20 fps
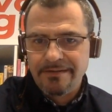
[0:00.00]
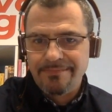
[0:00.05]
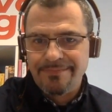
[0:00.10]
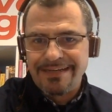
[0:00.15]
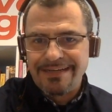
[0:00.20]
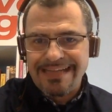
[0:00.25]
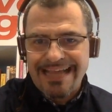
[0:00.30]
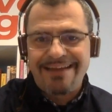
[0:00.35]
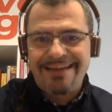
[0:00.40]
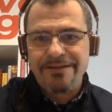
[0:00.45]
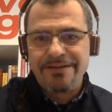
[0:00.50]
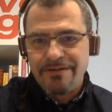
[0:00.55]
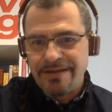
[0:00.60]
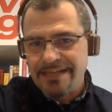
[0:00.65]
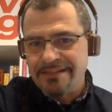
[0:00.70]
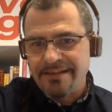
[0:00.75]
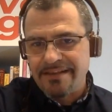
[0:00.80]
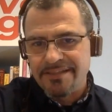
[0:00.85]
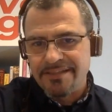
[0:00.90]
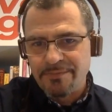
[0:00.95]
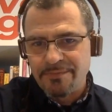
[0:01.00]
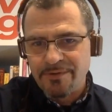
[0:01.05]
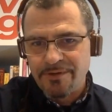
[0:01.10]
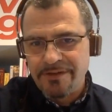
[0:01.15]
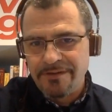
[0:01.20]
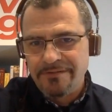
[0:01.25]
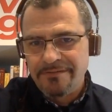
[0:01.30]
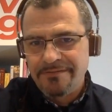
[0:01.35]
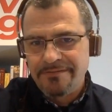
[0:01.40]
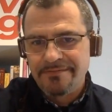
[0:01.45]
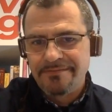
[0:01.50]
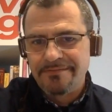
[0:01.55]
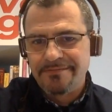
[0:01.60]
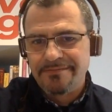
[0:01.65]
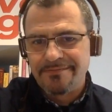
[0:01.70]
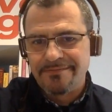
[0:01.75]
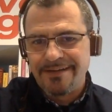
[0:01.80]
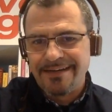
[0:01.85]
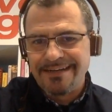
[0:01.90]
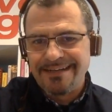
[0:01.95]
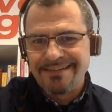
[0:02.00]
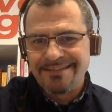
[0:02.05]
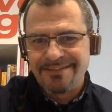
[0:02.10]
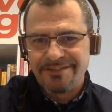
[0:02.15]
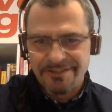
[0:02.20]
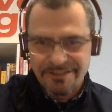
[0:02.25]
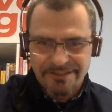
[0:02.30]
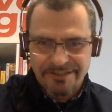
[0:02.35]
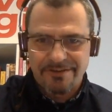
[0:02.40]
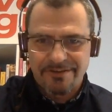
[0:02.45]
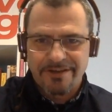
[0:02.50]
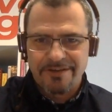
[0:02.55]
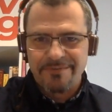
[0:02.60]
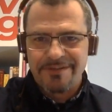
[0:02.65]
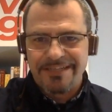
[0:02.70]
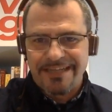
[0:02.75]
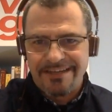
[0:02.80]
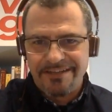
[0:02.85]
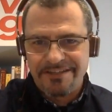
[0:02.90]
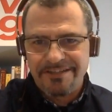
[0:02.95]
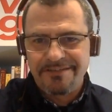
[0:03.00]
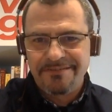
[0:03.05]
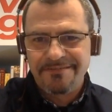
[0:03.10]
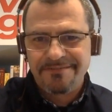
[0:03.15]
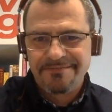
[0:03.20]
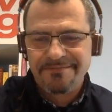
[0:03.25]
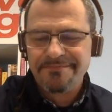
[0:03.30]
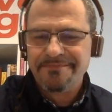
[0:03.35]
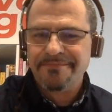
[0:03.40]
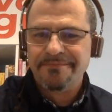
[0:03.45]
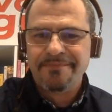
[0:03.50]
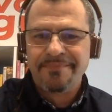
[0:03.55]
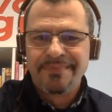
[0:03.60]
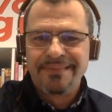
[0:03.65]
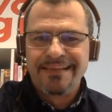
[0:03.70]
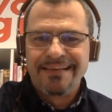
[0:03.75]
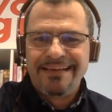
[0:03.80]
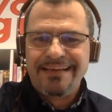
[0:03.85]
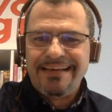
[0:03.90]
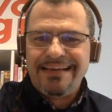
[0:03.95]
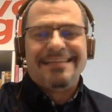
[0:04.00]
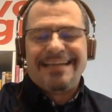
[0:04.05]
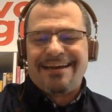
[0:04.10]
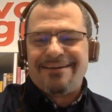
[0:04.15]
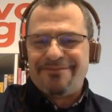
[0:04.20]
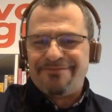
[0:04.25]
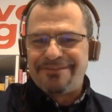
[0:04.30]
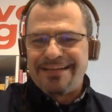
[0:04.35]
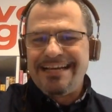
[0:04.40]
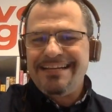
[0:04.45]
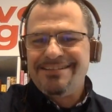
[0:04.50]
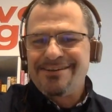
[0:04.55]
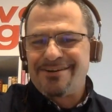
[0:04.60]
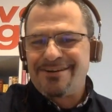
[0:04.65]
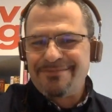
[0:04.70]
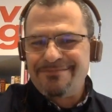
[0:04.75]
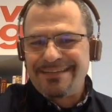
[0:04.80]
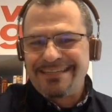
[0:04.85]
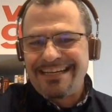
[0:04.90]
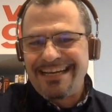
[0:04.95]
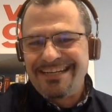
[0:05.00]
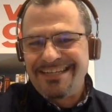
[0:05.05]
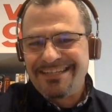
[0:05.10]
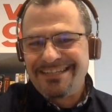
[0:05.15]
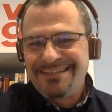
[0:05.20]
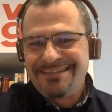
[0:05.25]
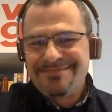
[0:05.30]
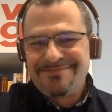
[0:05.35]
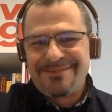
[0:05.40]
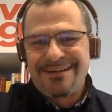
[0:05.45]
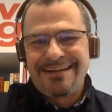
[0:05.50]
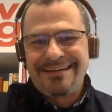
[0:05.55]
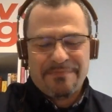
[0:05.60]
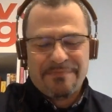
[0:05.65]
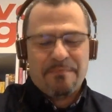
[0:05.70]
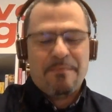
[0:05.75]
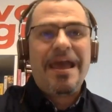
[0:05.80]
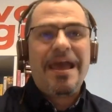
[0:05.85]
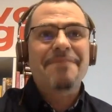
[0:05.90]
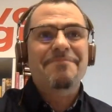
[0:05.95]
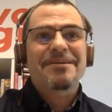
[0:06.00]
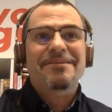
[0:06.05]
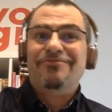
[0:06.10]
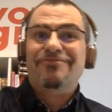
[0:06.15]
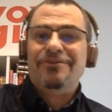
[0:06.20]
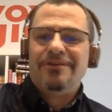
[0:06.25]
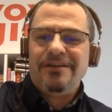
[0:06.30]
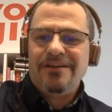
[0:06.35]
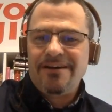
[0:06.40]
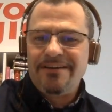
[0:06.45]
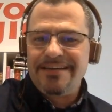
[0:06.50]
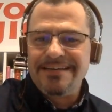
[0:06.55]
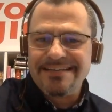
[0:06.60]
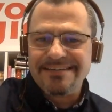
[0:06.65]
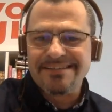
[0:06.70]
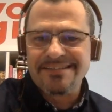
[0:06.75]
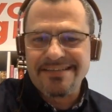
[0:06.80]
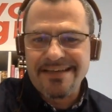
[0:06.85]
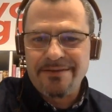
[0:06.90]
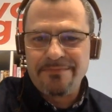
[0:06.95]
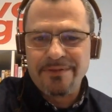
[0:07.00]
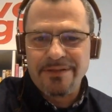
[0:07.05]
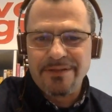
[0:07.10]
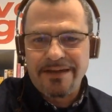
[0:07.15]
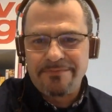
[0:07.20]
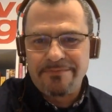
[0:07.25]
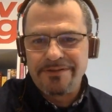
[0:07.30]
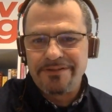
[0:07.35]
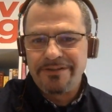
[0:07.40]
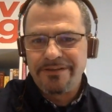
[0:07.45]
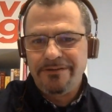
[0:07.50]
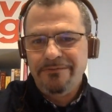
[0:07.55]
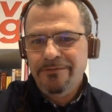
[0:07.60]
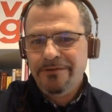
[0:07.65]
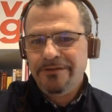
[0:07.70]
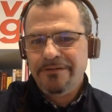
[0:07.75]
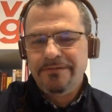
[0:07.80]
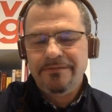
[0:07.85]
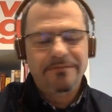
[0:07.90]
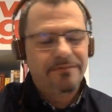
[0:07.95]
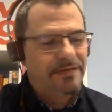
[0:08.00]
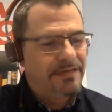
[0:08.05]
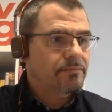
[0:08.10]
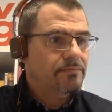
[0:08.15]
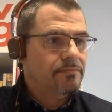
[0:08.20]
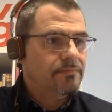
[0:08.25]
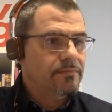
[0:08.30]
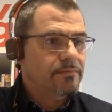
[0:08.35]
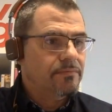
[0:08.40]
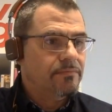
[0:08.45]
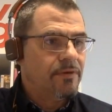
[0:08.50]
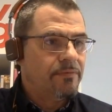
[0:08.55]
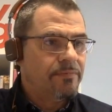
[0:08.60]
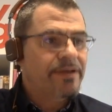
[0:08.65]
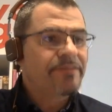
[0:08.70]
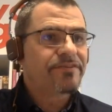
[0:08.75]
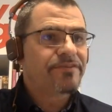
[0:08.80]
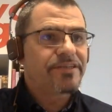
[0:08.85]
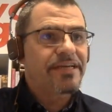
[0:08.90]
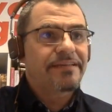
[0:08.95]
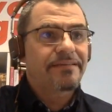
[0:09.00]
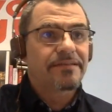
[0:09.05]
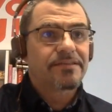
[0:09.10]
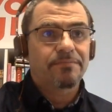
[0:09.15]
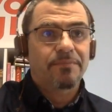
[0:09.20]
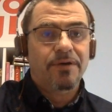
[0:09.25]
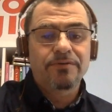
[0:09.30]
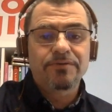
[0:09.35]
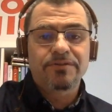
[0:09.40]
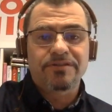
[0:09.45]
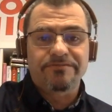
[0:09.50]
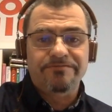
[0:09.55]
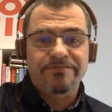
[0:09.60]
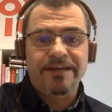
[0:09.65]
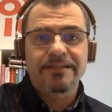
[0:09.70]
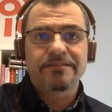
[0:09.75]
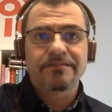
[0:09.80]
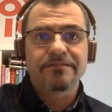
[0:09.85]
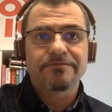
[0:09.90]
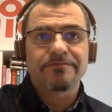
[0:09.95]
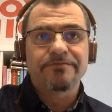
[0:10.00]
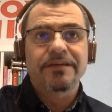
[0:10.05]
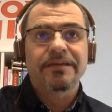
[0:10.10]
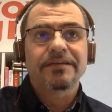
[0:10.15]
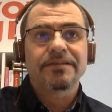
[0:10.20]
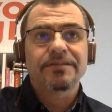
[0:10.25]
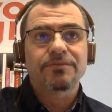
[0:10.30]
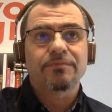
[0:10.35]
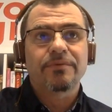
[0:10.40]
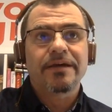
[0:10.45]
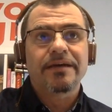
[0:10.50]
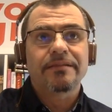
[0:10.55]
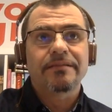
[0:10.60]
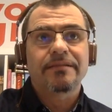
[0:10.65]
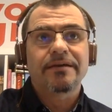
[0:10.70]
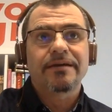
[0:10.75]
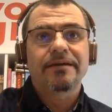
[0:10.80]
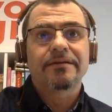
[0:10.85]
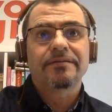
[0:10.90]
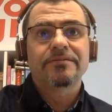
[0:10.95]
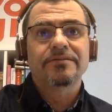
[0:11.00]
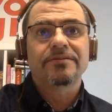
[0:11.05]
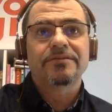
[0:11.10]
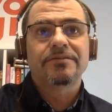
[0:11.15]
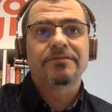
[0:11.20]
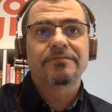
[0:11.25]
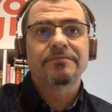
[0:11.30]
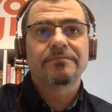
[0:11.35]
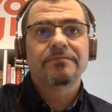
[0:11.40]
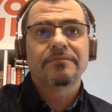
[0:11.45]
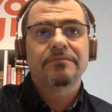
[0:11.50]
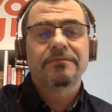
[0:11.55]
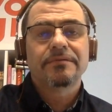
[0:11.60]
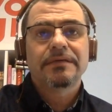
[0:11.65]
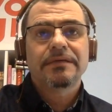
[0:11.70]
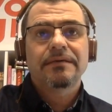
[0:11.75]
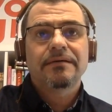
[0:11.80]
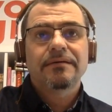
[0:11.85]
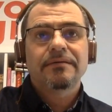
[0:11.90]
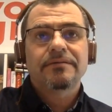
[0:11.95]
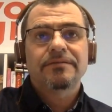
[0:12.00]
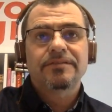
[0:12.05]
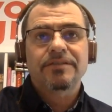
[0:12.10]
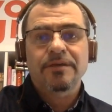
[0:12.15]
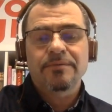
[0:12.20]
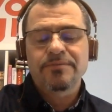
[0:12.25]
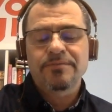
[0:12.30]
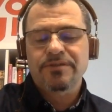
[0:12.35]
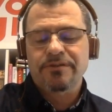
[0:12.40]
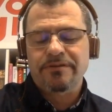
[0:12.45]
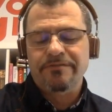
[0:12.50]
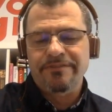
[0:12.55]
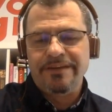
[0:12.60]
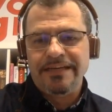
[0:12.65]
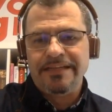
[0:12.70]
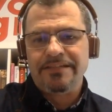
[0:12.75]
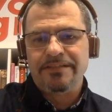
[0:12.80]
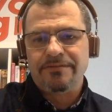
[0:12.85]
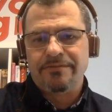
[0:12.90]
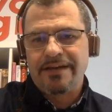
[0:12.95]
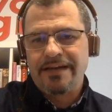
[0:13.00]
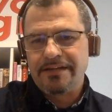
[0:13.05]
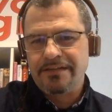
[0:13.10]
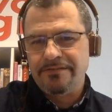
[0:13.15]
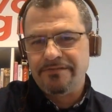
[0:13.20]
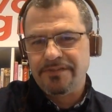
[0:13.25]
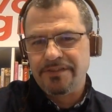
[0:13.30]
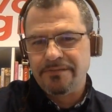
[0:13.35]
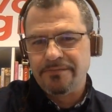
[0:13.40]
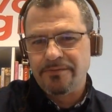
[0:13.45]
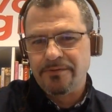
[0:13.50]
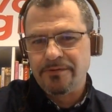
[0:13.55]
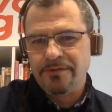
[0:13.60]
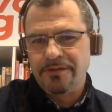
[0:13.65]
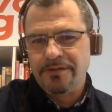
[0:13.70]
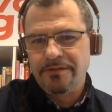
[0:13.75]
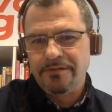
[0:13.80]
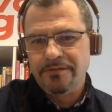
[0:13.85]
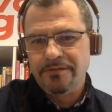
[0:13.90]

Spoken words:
But how do you get that support? Right? Is it just documentation? Out-of-date documentation, right? Maybe if you're lucky, a sample app or two. What we've seen that's most effective is when there's some sort of interactive support.